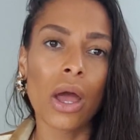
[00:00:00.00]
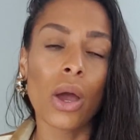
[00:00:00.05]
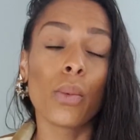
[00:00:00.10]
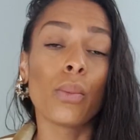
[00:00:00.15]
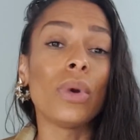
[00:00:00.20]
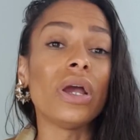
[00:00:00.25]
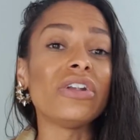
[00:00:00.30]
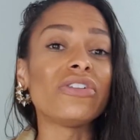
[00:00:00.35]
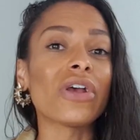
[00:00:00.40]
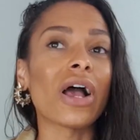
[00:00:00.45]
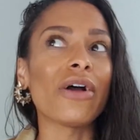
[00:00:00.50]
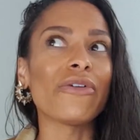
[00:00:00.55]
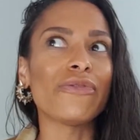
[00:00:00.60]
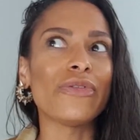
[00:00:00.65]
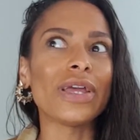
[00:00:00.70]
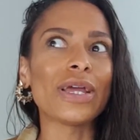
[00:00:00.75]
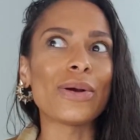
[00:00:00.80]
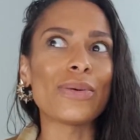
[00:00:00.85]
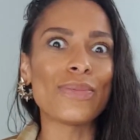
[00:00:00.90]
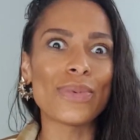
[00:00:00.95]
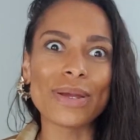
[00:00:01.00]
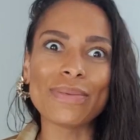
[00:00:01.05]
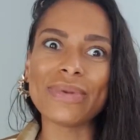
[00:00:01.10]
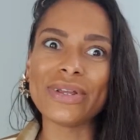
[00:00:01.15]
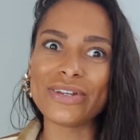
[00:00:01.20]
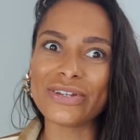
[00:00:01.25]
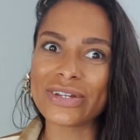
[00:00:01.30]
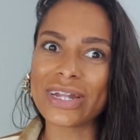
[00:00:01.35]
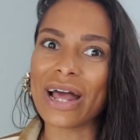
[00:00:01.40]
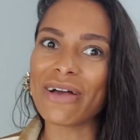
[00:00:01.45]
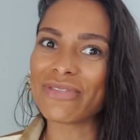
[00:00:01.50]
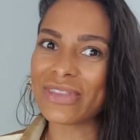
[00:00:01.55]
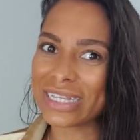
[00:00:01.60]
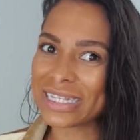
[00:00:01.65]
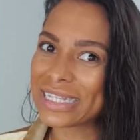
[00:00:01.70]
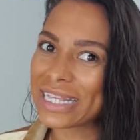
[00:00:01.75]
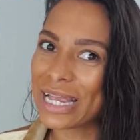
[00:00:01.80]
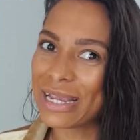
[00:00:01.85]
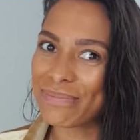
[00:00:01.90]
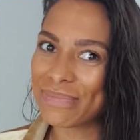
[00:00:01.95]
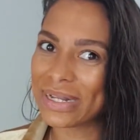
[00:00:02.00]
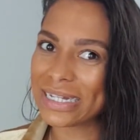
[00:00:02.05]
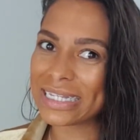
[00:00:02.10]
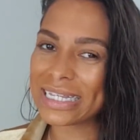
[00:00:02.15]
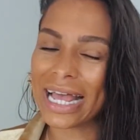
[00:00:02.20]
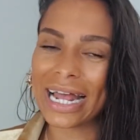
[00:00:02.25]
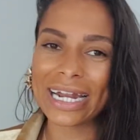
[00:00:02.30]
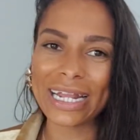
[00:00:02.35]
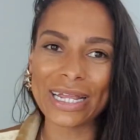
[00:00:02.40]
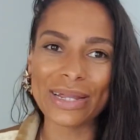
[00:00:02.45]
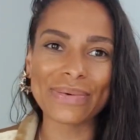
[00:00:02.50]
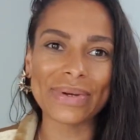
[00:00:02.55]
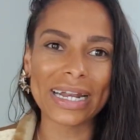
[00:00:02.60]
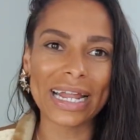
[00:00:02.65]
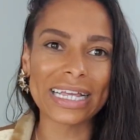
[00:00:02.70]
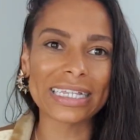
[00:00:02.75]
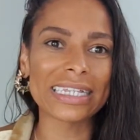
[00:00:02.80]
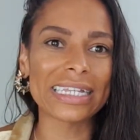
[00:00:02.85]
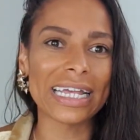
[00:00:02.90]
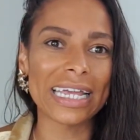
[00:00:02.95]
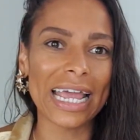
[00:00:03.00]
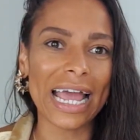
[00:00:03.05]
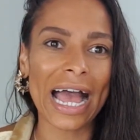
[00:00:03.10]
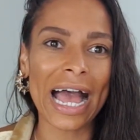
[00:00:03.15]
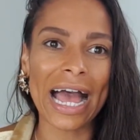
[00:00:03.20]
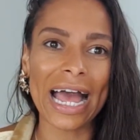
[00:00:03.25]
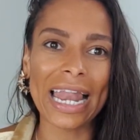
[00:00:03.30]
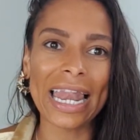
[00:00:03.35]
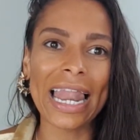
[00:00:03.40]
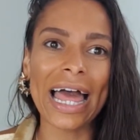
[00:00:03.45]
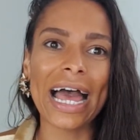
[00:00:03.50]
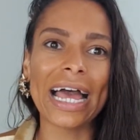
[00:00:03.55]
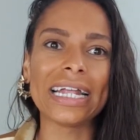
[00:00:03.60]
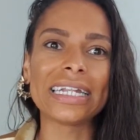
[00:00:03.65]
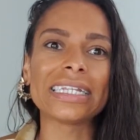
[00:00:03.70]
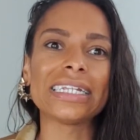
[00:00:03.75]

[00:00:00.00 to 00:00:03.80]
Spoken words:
Which I think women should have the same mentality when I say it out loud.